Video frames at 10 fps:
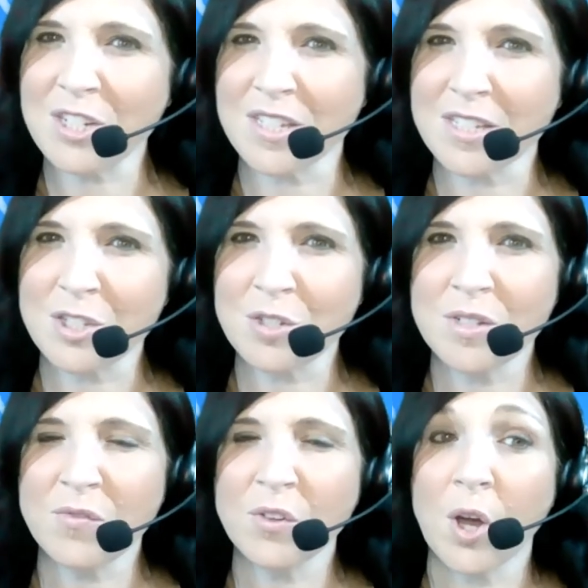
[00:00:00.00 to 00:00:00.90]
This is too
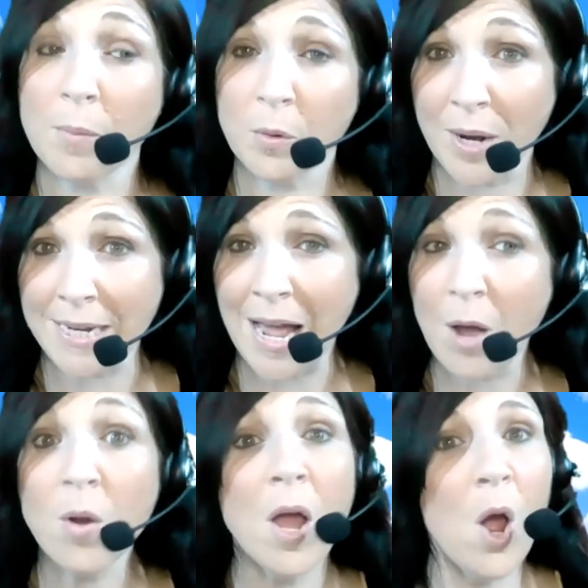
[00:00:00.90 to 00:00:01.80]
difficult. But right
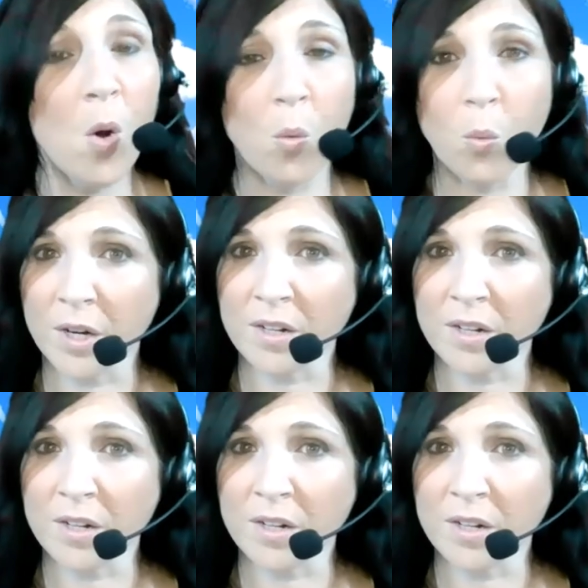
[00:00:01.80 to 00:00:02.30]
now we're going